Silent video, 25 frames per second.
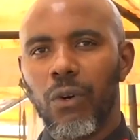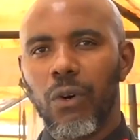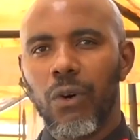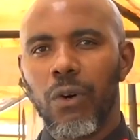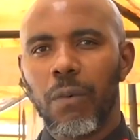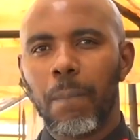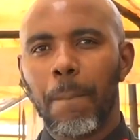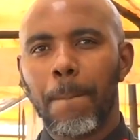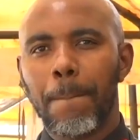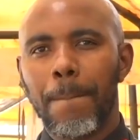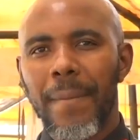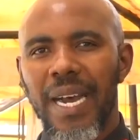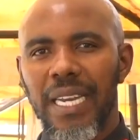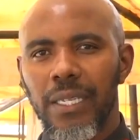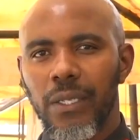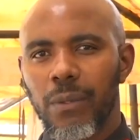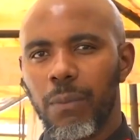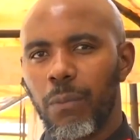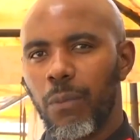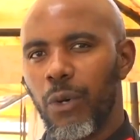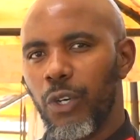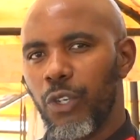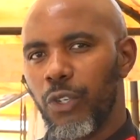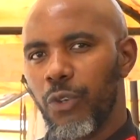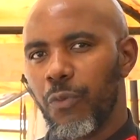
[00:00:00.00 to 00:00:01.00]
grown much
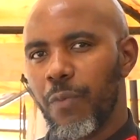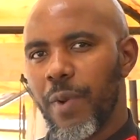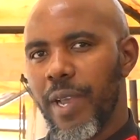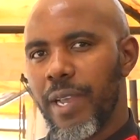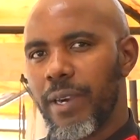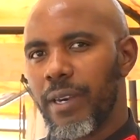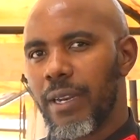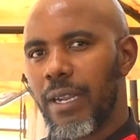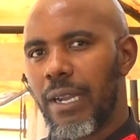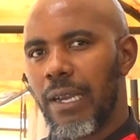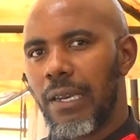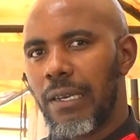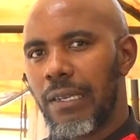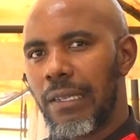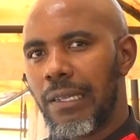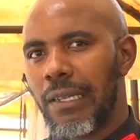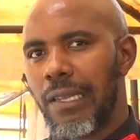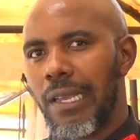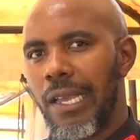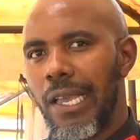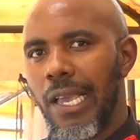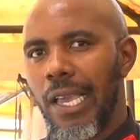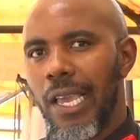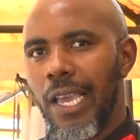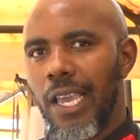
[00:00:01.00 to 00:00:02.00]
more numerically
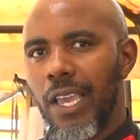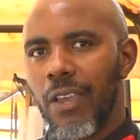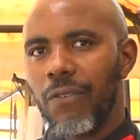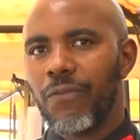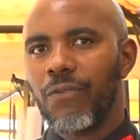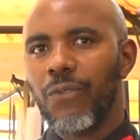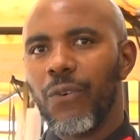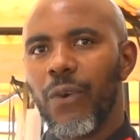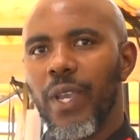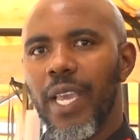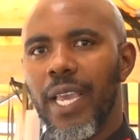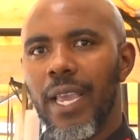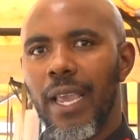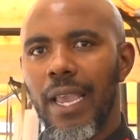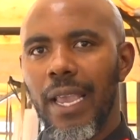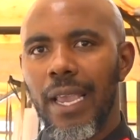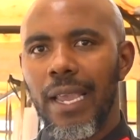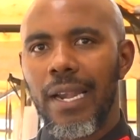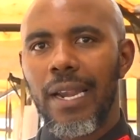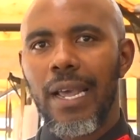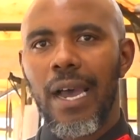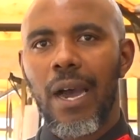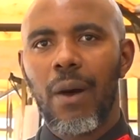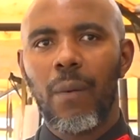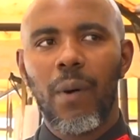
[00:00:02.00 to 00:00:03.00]
if we
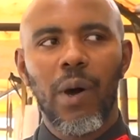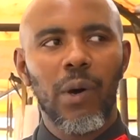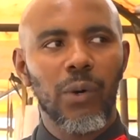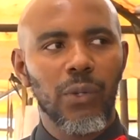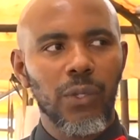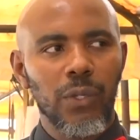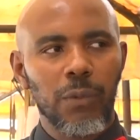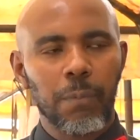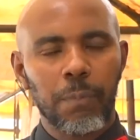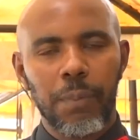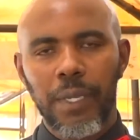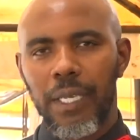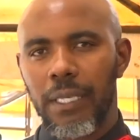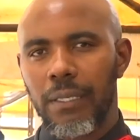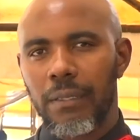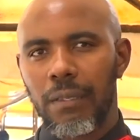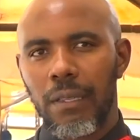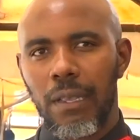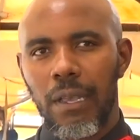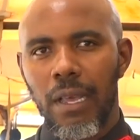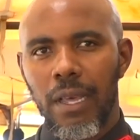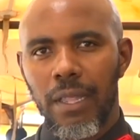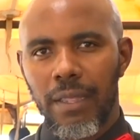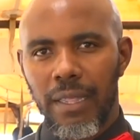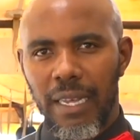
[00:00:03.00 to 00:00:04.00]
had our own space
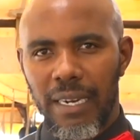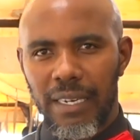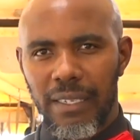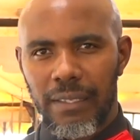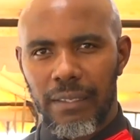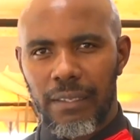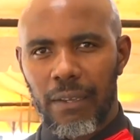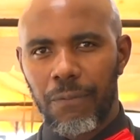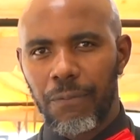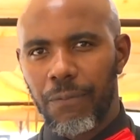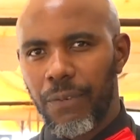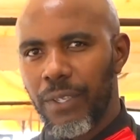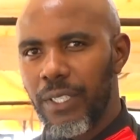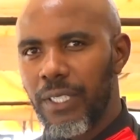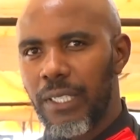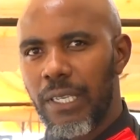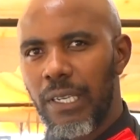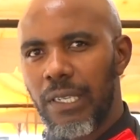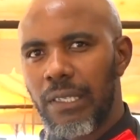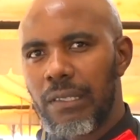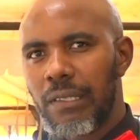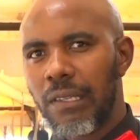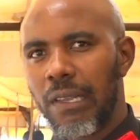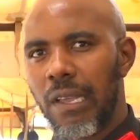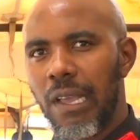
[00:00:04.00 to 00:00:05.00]
that is
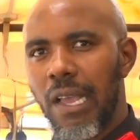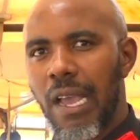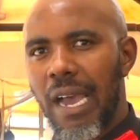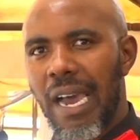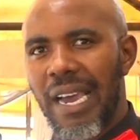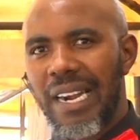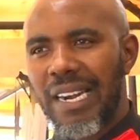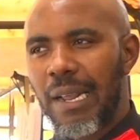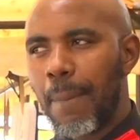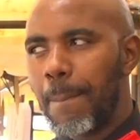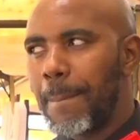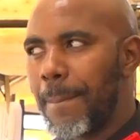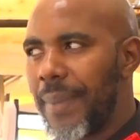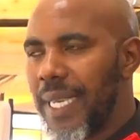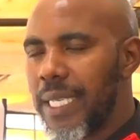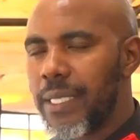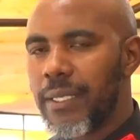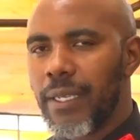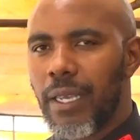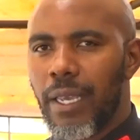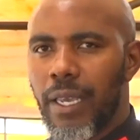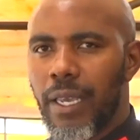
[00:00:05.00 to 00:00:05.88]
sufficient and a bit